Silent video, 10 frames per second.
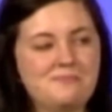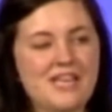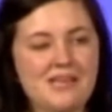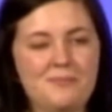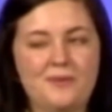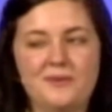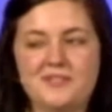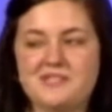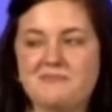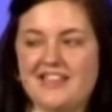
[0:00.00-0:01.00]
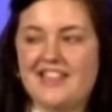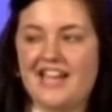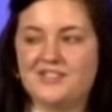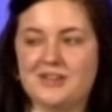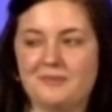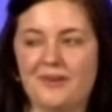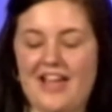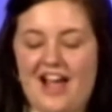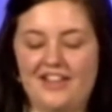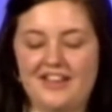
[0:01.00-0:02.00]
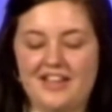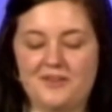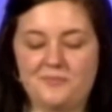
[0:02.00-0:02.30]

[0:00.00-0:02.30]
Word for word: people to make that dream a reality.